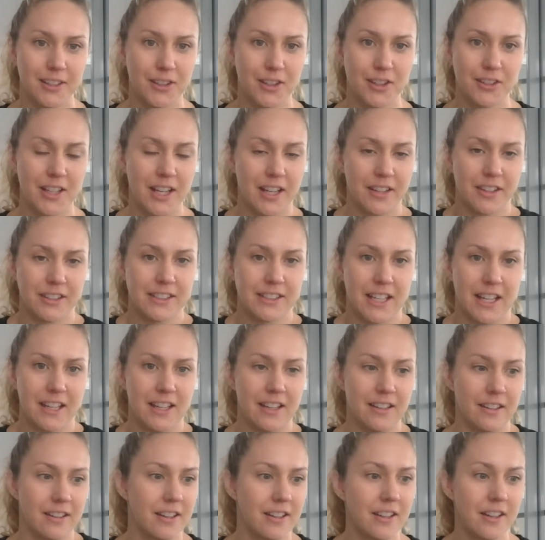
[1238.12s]
You know, the other
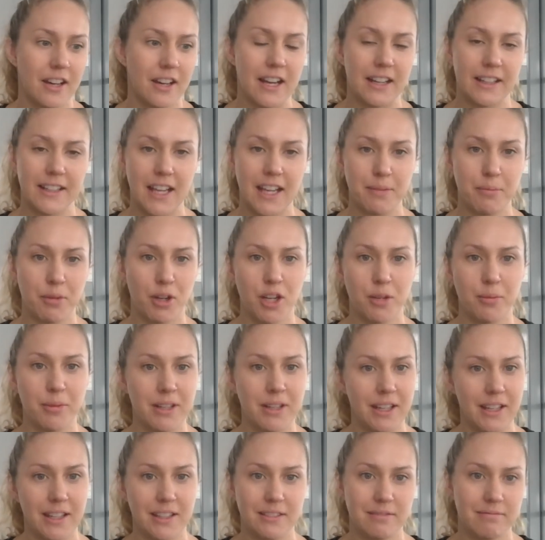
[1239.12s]
day I came home
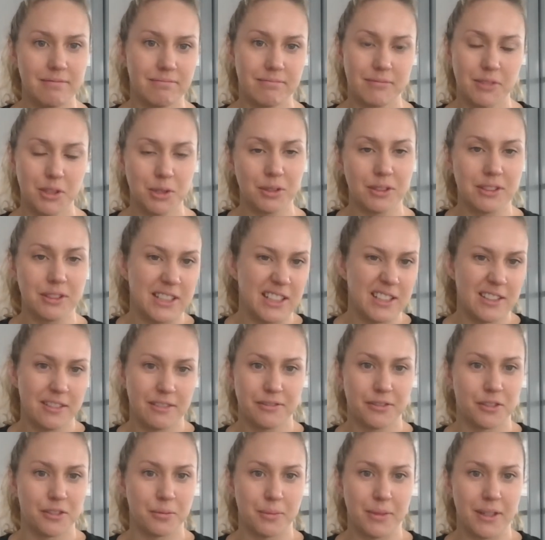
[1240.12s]
and he had cooked dinner
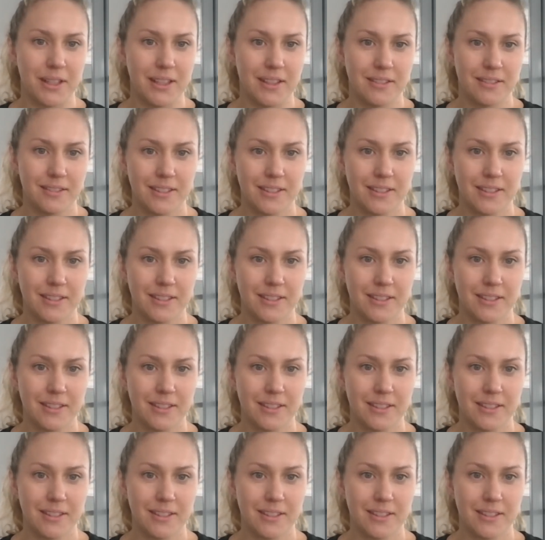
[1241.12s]
for me.